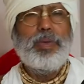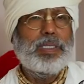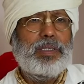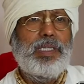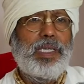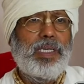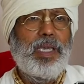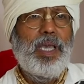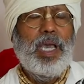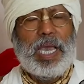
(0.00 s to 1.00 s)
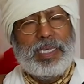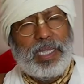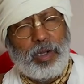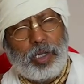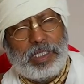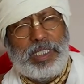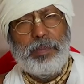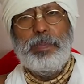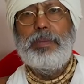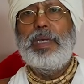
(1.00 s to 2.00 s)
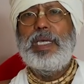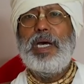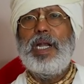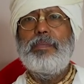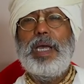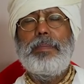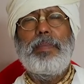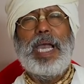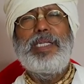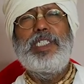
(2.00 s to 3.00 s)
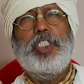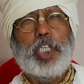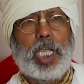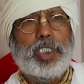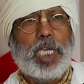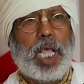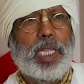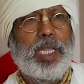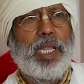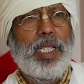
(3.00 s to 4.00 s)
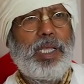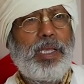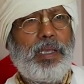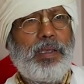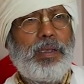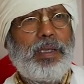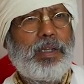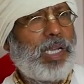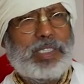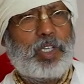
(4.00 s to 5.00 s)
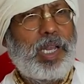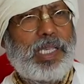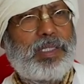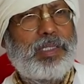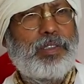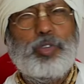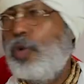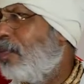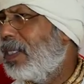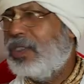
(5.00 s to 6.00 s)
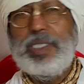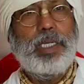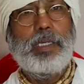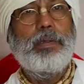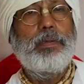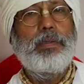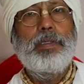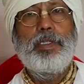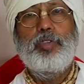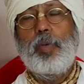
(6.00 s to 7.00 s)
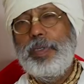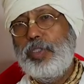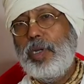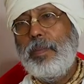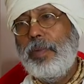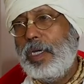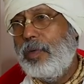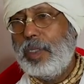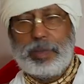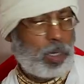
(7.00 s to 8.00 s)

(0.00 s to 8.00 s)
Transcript: much thing, I cannot keep in my heart, my mind is chanchal, restless, so much thing. So Bichwana Bhaktivinoda